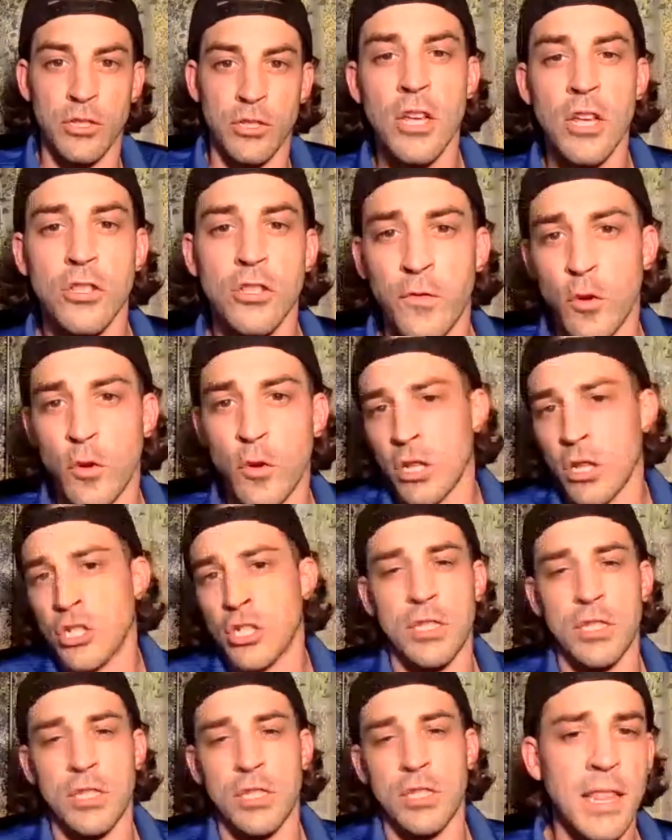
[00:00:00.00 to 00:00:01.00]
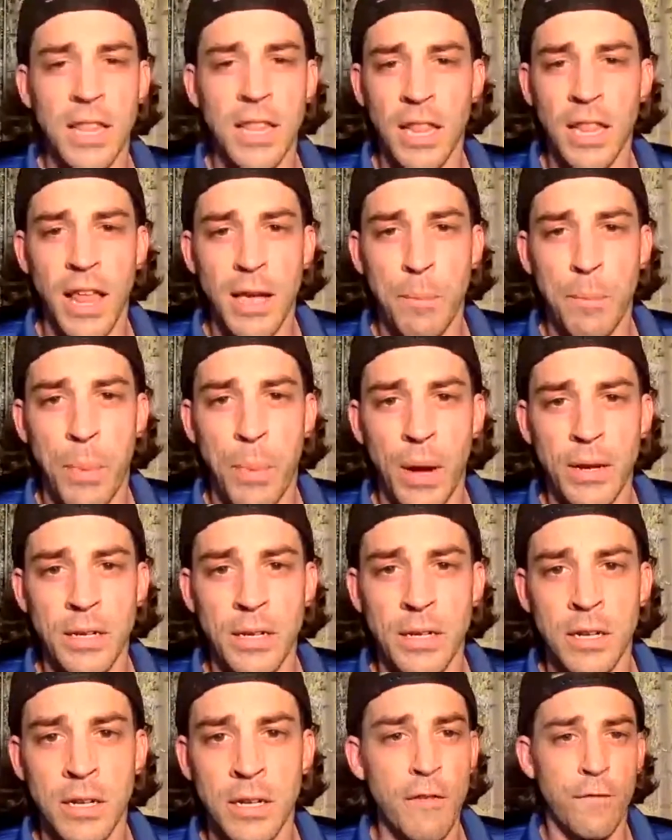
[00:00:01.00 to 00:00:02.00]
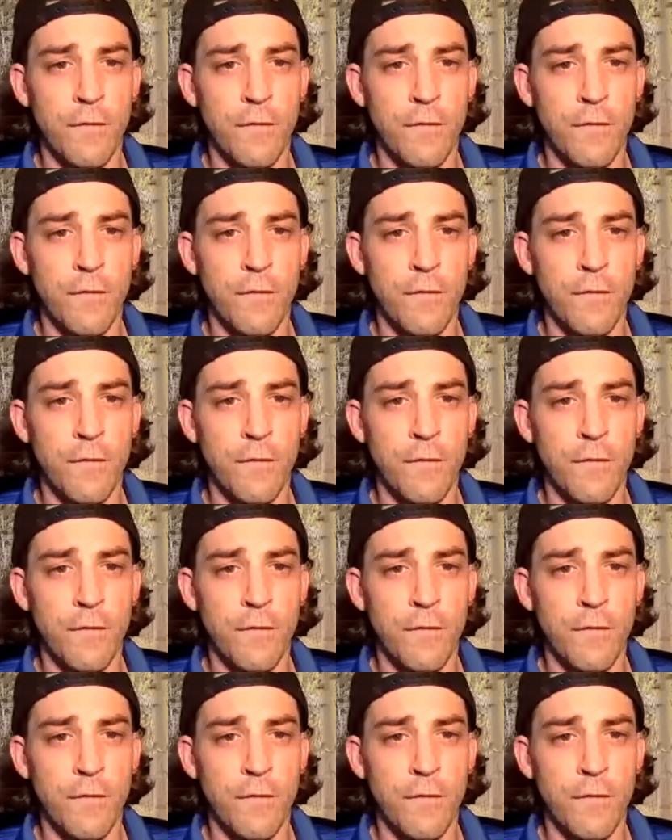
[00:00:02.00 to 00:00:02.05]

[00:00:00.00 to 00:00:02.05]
So if you could just hit the like button,